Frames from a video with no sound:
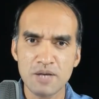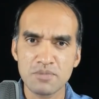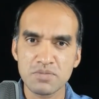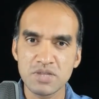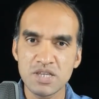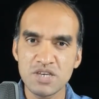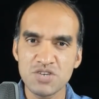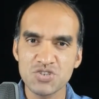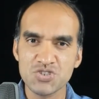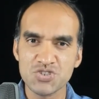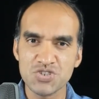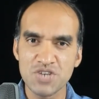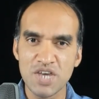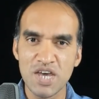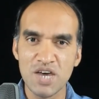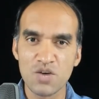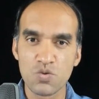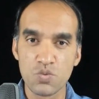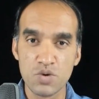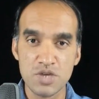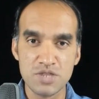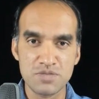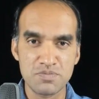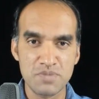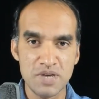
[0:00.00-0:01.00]
please share
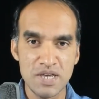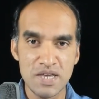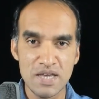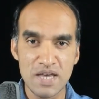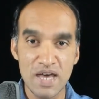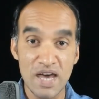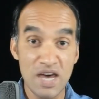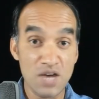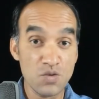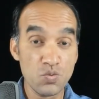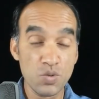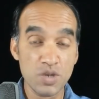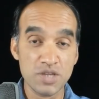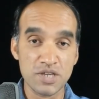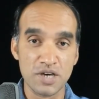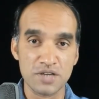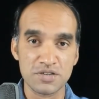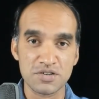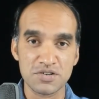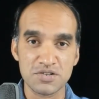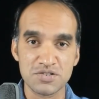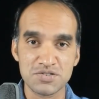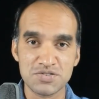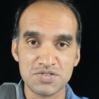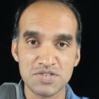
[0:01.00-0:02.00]
with me and with
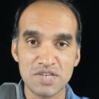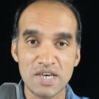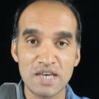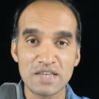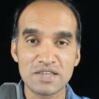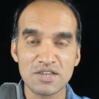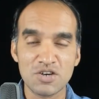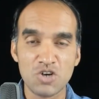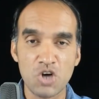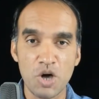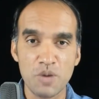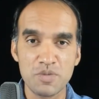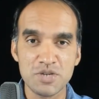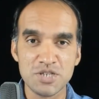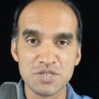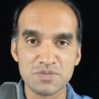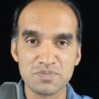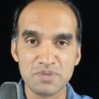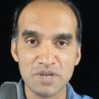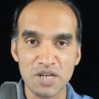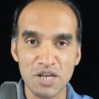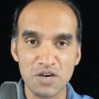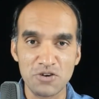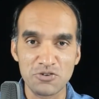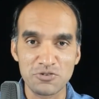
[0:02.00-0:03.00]
others in the comments
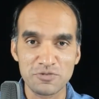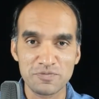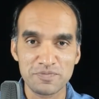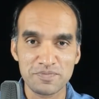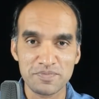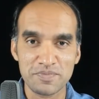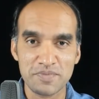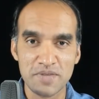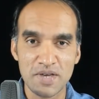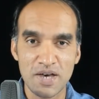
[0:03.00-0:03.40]
below.